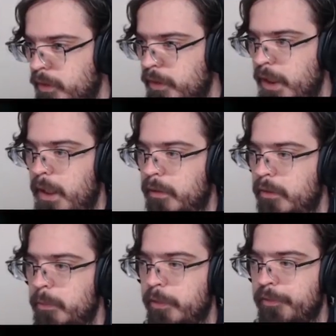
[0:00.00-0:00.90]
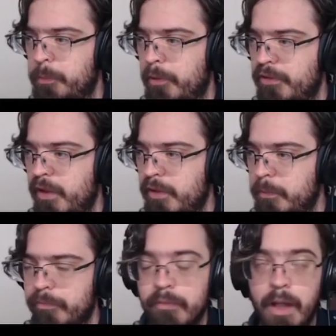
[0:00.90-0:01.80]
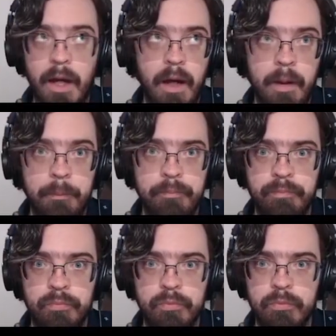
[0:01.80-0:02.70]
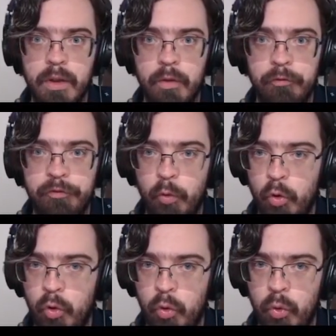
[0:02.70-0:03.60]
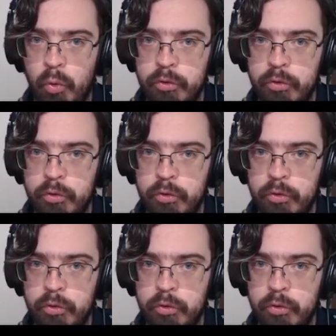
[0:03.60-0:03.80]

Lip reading: Okay, a little bit of a post edit. For